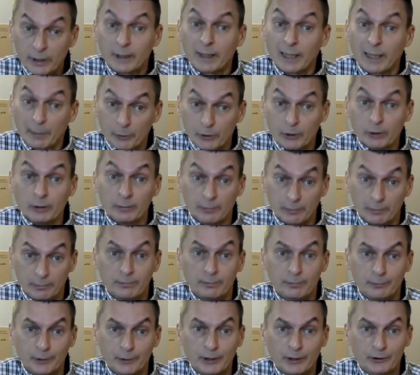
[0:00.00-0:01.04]
pretty damn good
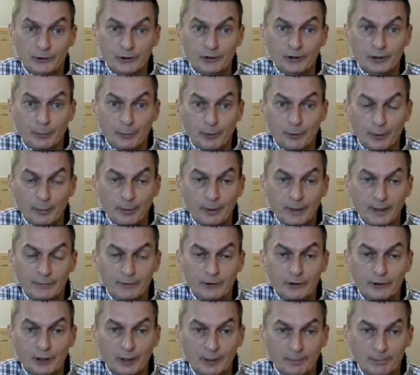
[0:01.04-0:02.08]
next to some of them, I
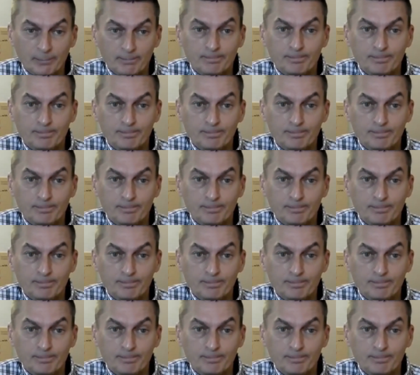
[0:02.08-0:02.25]
have to say.